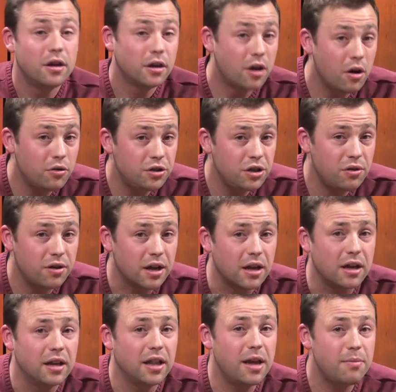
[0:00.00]
Go do it,
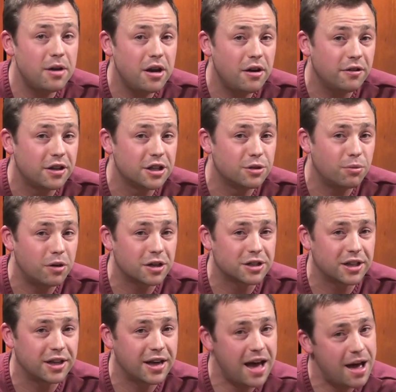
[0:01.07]
and let me know if this works
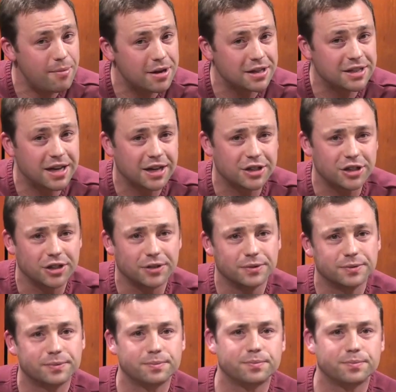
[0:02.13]
in the comments section.